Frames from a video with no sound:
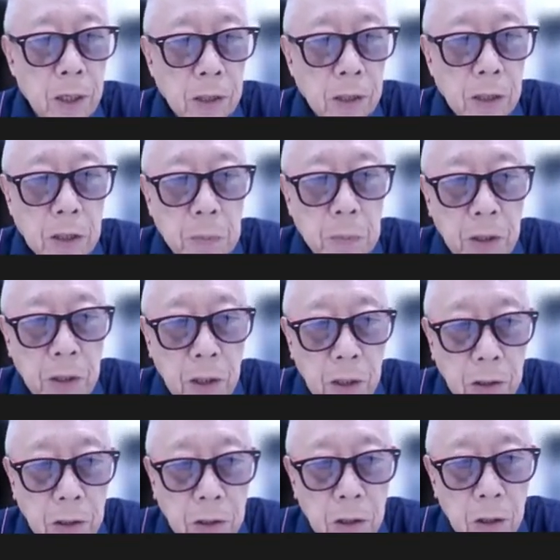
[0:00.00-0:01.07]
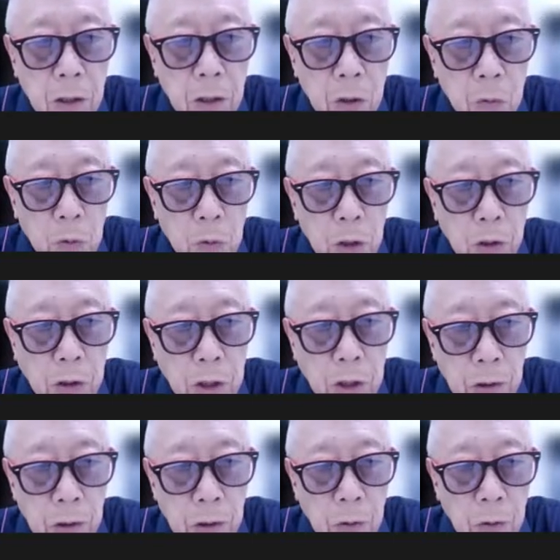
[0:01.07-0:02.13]
This is because we are
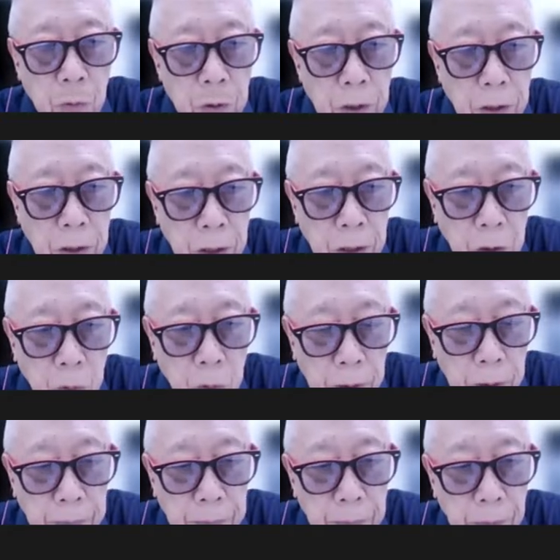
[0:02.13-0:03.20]
dealing with the, this one.